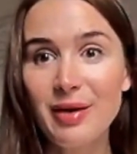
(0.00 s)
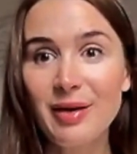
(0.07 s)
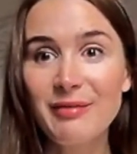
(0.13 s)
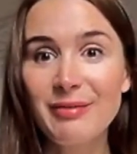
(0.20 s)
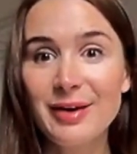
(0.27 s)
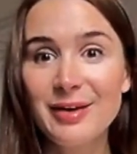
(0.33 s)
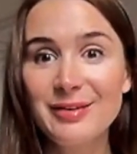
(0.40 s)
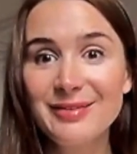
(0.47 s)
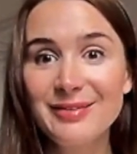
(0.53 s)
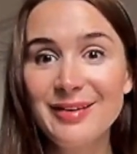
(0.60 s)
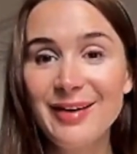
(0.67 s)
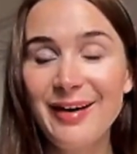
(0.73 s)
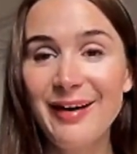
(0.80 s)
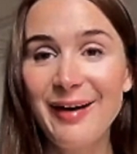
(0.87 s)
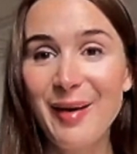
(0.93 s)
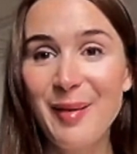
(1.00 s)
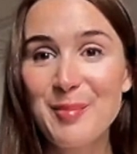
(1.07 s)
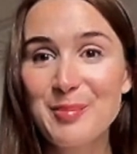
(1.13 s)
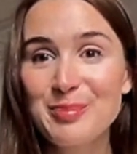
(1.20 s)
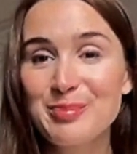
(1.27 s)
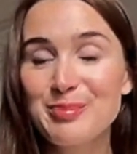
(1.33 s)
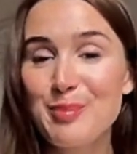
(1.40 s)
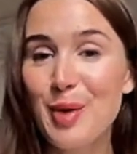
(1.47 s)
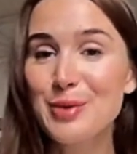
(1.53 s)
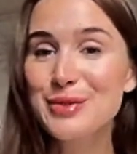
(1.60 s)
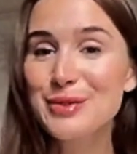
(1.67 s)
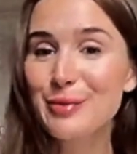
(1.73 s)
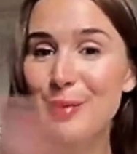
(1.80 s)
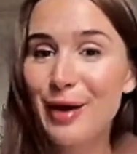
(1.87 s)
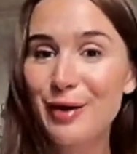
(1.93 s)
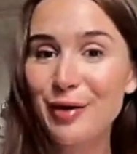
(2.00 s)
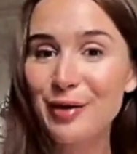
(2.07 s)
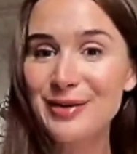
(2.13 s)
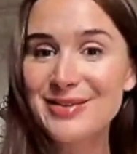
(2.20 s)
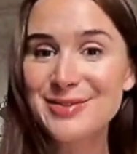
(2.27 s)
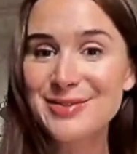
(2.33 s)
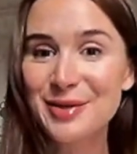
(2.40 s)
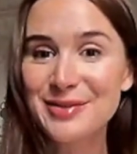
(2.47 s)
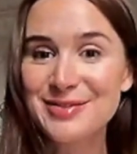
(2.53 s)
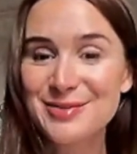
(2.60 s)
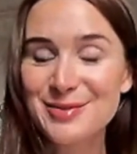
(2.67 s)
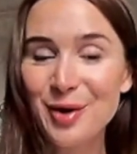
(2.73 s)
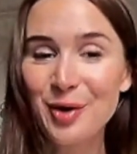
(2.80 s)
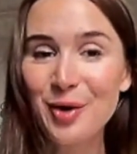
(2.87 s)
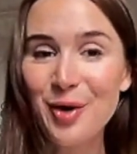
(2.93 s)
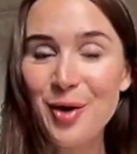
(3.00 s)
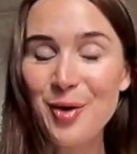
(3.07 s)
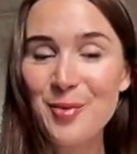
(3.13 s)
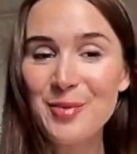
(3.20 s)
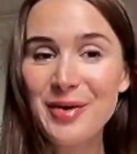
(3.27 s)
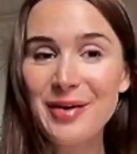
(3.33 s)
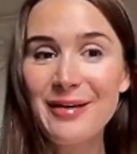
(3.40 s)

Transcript: given um, most of my colleagues are in Stockholm,